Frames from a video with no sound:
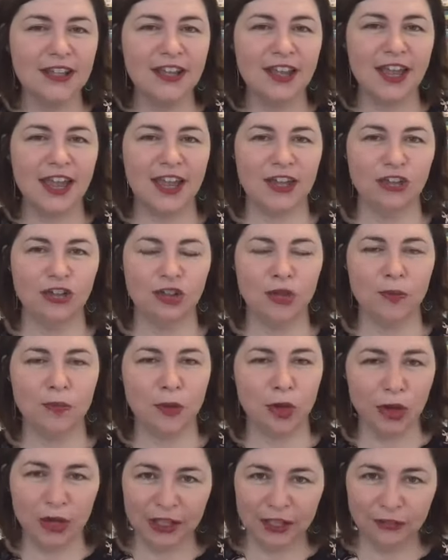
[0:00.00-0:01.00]
and you're
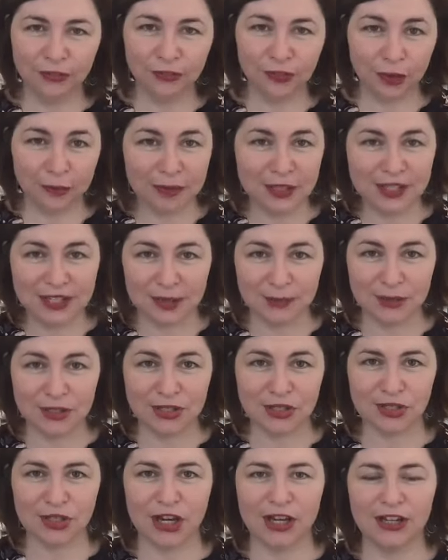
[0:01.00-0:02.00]
buying from a
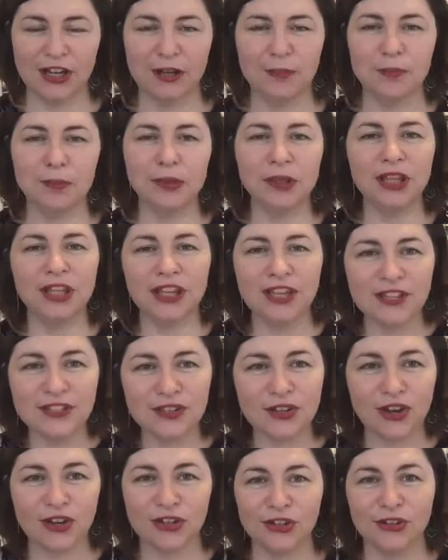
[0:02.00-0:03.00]
demonstrator, please
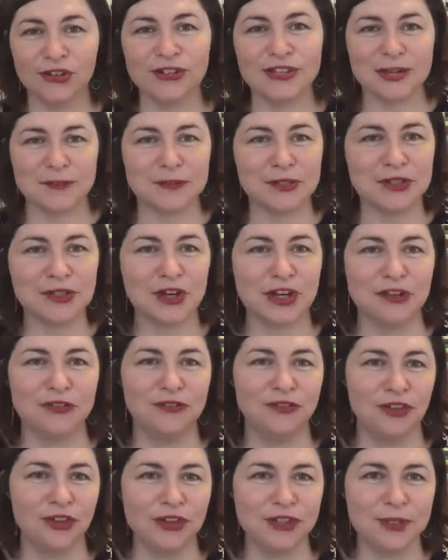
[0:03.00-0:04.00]
go to demonstrator
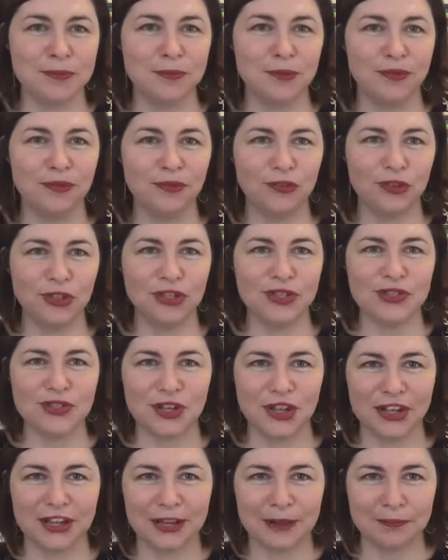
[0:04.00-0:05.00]
first before you
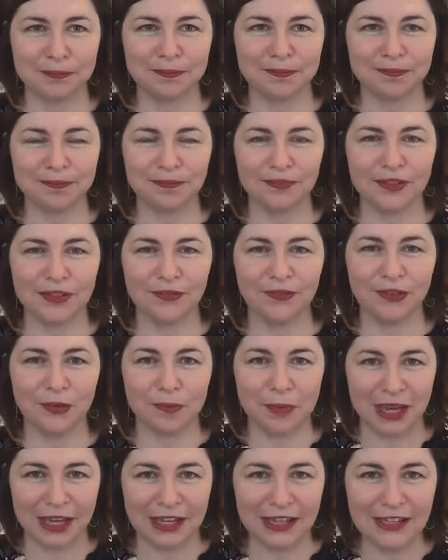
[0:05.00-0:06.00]
sign up for
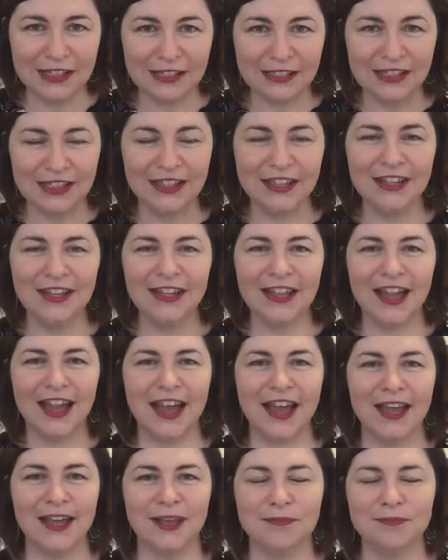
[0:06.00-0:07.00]
me.
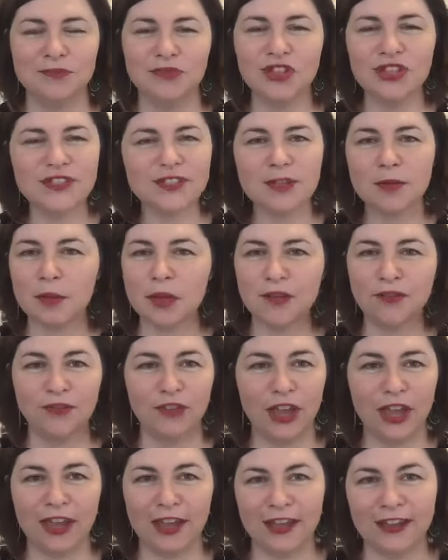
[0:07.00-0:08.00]
Just to be
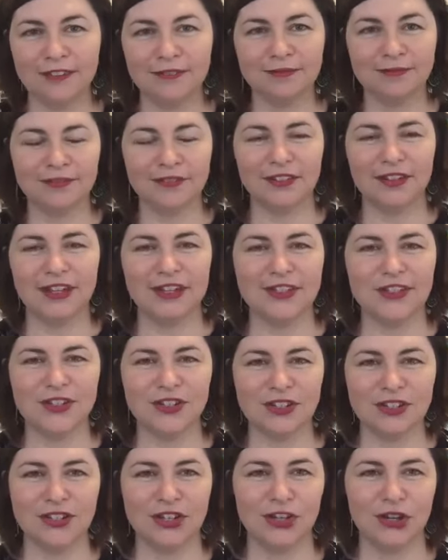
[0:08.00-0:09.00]
fair, it's
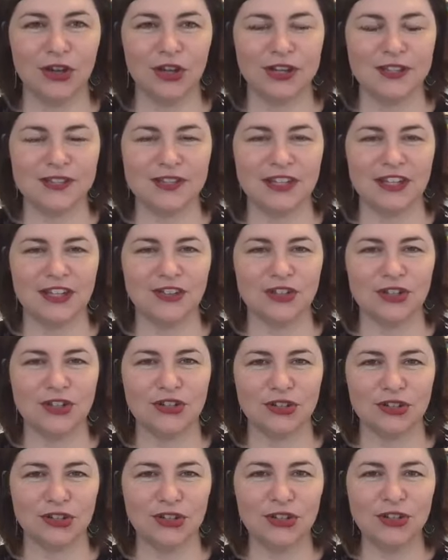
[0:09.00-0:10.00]
just a nice thing to
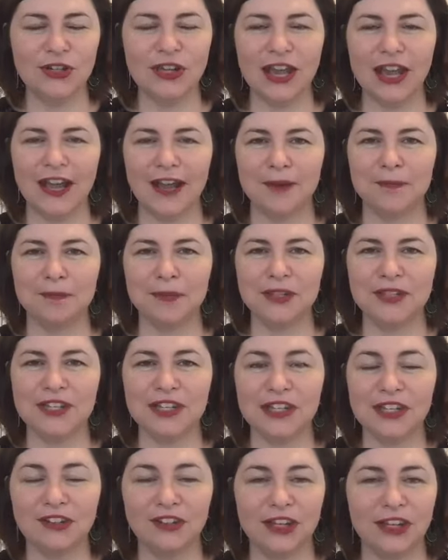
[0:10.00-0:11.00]
do,
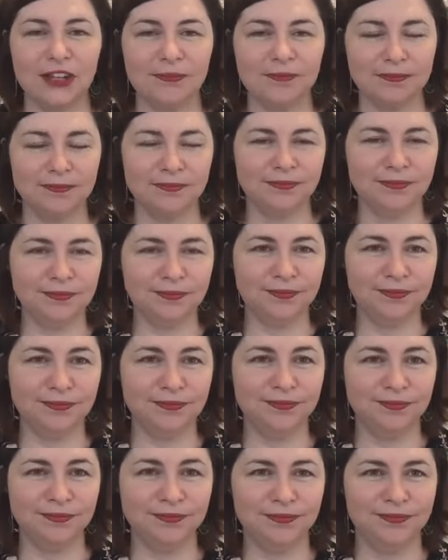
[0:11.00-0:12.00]
particularly
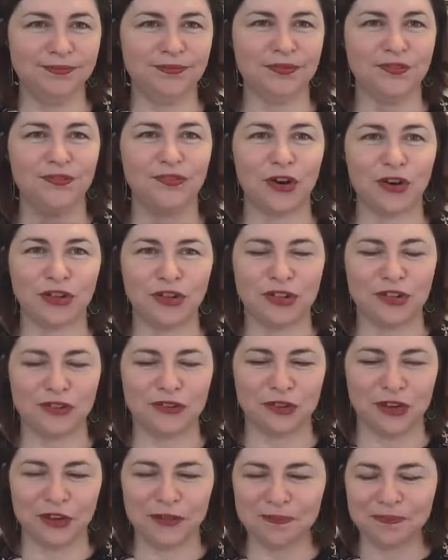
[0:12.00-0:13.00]
frog in the
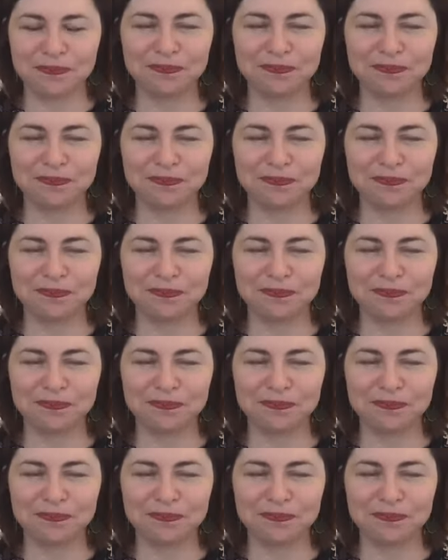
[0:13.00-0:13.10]
throat.